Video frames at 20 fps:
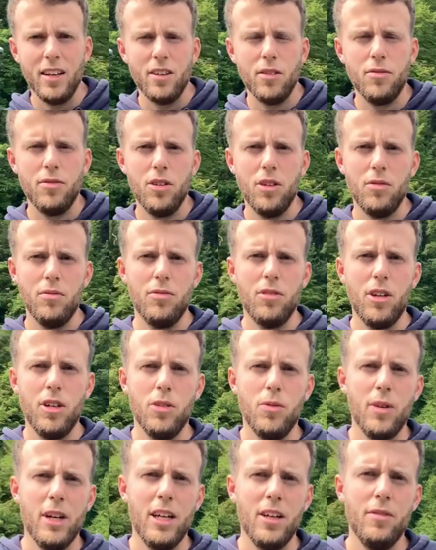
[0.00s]
third and
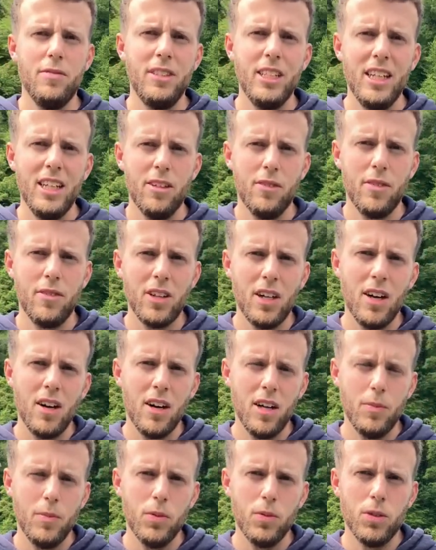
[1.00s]
final way of dealing with the
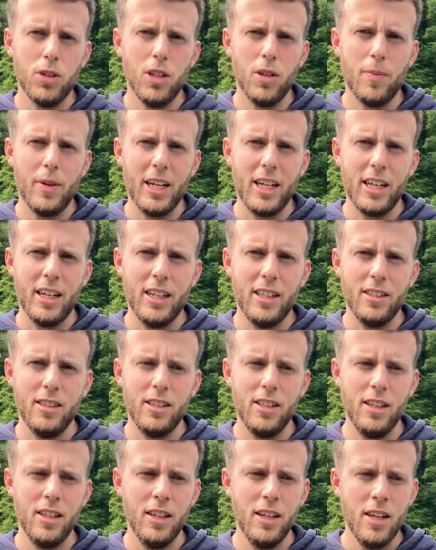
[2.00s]
high ball to the
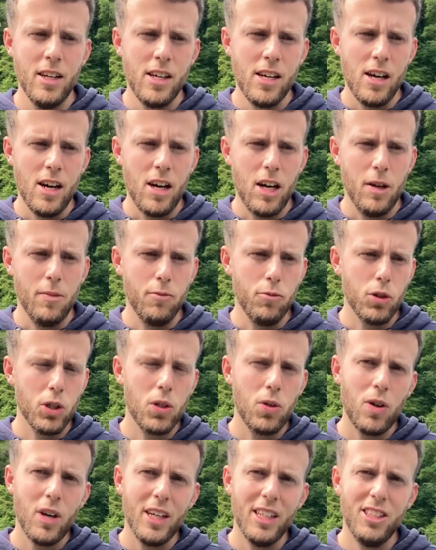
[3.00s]
backhand
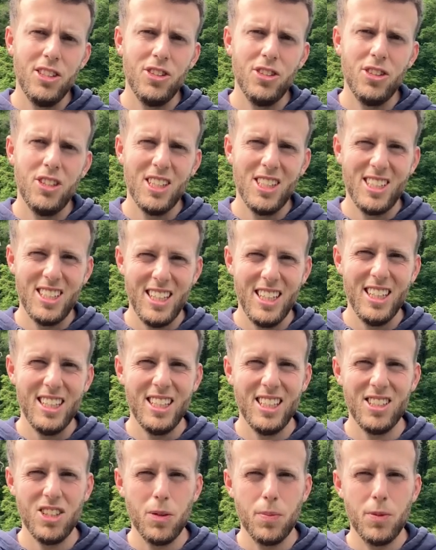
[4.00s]
requires you to see
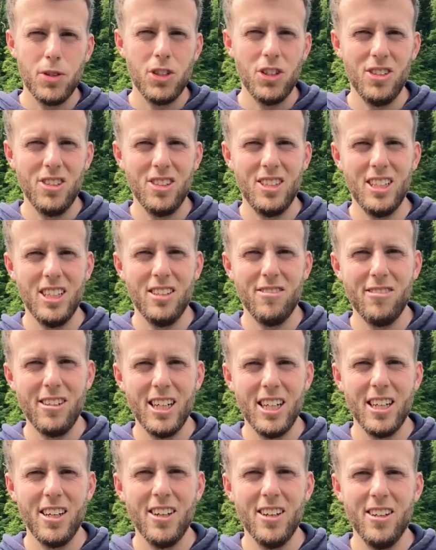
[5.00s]
this opportunity
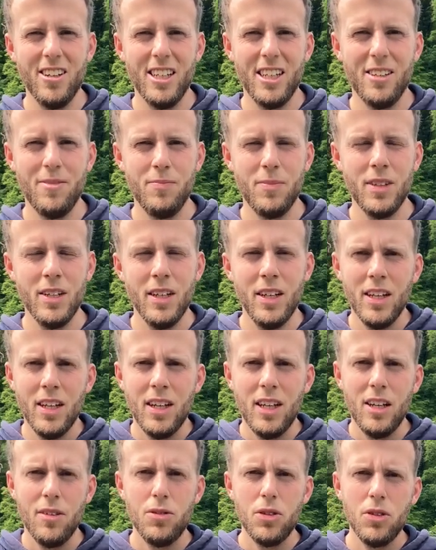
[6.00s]
really early.
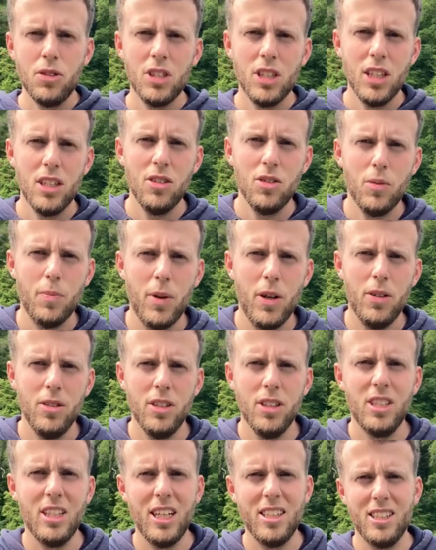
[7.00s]
If you see your
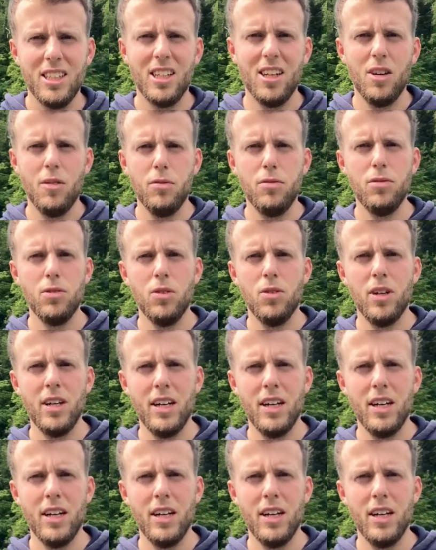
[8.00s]
opponent setting up for